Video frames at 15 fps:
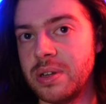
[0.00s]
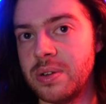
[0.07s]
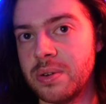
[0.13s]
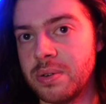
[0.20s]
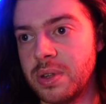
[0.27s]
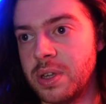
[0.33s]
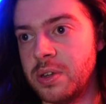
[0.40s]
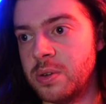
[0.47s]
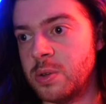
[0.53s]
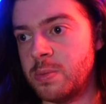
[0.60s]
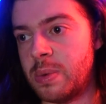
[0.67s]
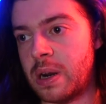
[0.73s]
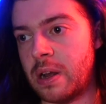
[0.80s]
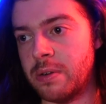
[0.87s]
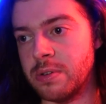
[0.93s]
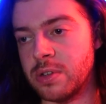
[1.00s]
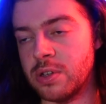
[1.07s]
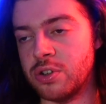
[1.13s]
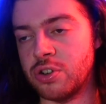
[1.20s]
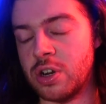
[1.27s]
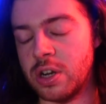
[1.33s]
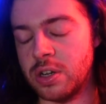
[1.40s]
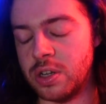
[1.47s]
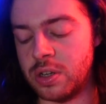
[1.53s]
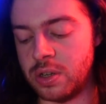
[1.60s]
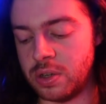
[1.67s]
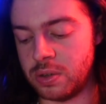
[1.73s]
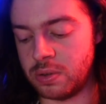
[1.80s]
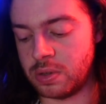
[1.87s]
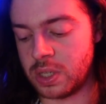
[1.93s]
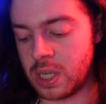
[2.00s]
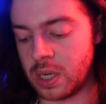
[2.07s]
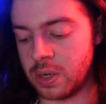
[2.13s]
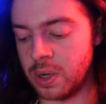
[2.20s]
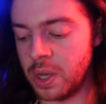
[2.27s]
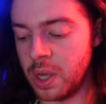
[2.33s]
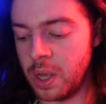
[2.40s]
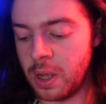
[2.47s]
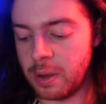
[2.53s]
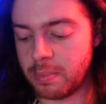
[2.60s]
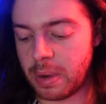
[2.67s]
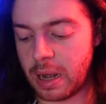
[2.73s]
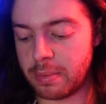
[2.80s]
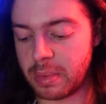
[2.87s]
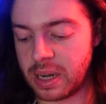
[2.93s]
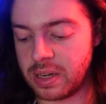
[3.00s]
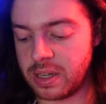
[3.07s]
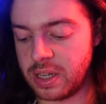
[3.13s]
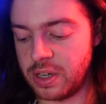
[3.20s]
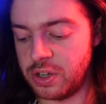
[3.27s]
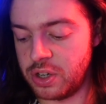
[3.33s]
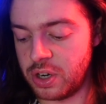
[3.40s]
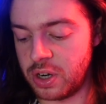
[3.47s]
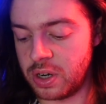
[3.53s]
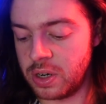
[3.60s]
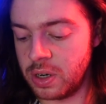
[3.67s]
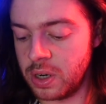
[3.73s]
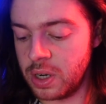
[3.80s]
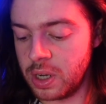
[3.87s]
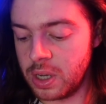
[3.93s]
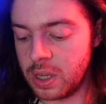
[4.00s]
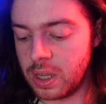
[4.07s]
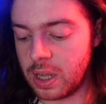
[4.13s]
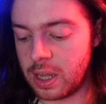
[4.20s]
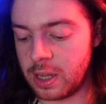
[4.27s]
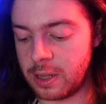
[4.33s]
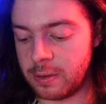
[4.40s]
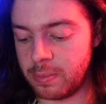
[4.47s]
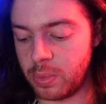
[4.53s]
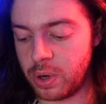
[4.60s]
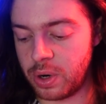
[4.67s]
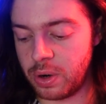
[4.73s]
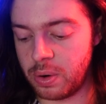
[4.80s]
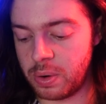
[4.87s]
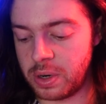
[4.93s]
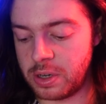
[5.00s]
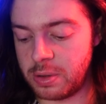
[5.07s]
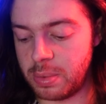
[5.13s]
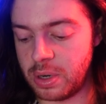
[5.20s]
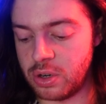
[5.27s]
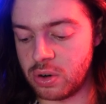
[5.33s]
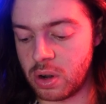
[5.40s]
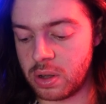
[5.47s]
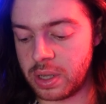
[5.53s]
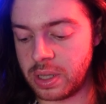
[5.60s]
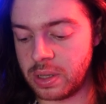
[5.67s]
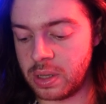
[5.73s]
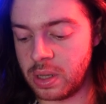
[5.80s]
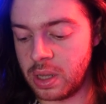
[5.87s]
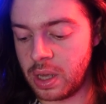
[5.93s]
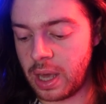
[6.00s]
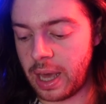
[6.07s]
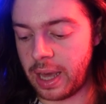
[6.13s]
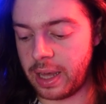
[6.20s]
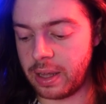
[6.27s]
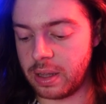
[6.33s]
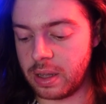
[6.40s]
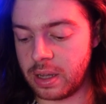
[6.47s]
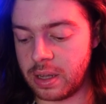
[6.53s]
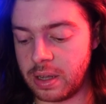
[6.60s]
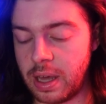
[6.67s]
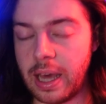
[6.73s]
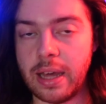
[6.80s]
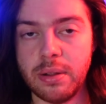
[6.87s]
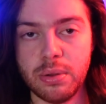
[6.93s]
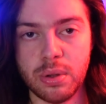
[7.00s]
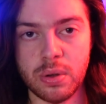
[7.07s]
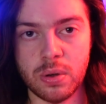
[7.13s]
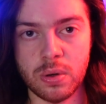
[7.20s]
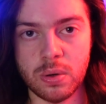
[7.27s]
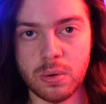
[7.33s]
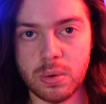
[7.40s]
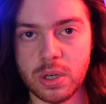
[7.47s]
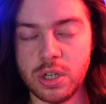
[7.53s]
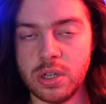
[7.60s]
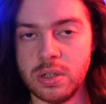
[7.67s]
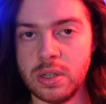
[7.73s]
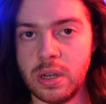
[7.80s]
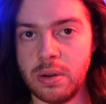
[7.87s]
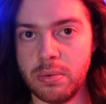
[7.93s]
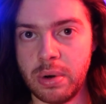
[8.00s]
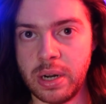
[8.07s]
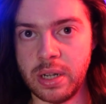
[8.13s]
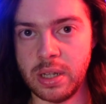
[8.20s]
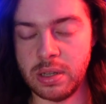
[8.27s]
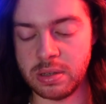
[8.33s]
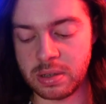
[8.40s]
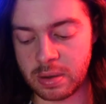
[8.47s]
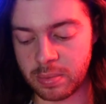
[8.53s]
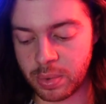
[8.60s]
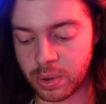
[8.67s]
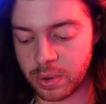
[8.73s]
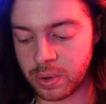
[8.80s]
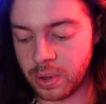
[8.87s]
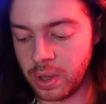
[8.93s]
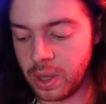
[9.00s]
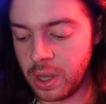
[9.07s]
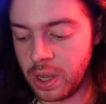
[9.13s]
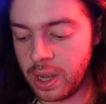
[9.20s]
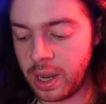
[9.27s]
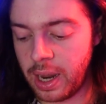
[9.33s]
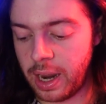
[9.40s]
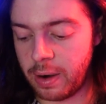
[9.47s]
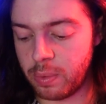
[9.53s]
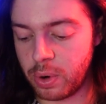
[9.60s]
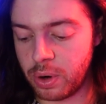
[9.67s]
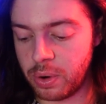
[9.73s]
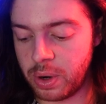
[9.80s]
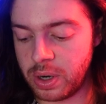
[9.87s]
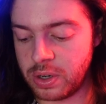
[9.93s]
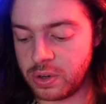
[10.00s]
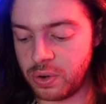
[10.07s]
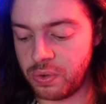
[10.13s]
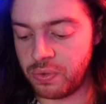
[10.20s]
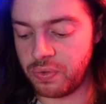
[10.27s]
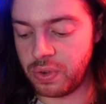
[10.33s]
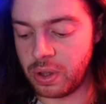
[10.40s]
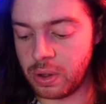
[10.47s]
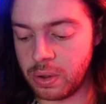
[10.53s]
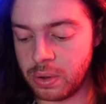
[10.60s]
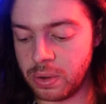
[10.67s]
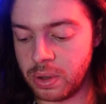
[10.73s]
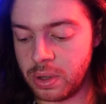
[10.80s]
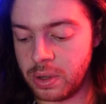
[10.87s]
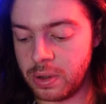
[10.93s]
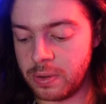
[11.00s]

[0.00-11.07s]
don't use, but I was instructed to do so by my teacher. We are going to be drawing Heilu, which is a Reiki symbol, and we're going to fill